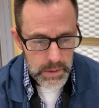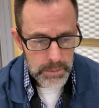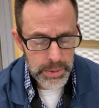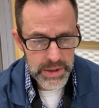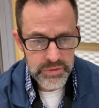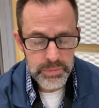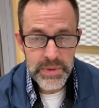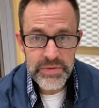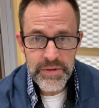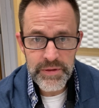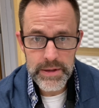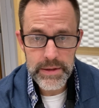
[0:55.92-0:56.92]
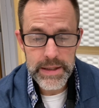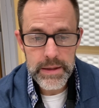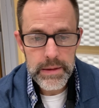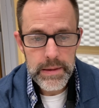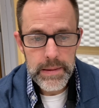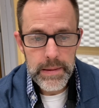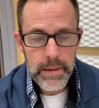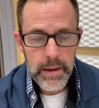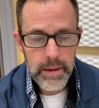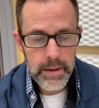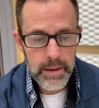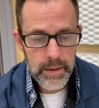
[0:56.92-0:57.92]
But specifically,
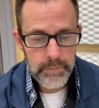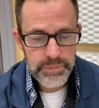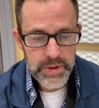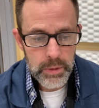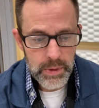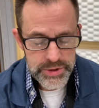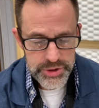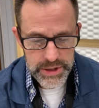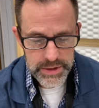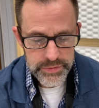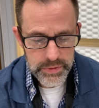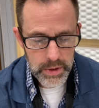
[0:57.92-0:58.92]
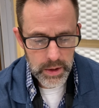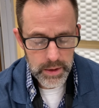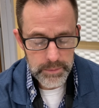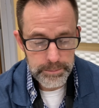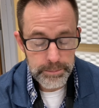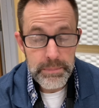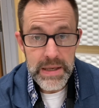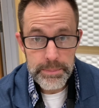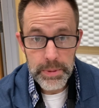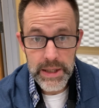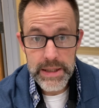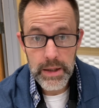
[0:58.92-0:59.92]
the question is me
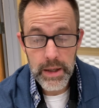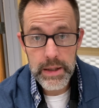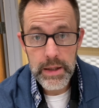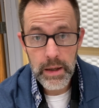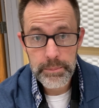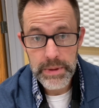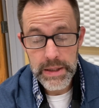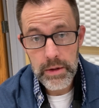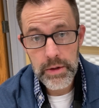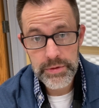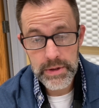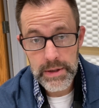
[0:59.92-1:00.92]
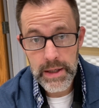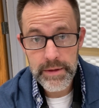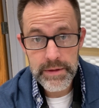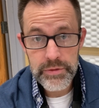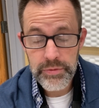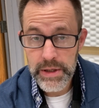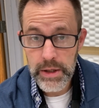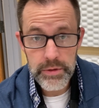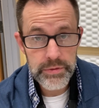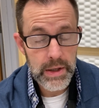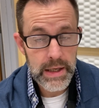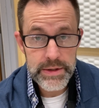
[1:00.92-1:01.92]
playing unaccompanied, because in a lot of these
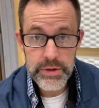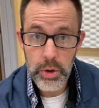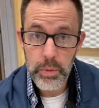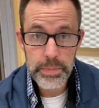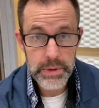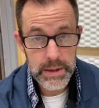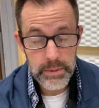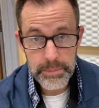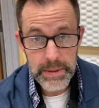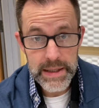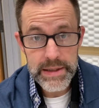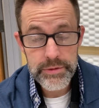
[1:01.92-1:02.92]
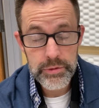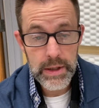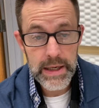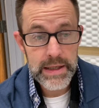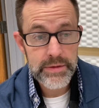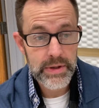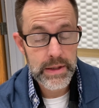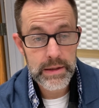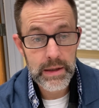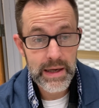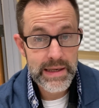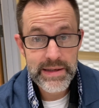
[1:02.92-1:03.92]
videos, I don't play with backing tracks
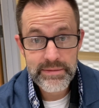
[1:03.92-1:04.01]
and I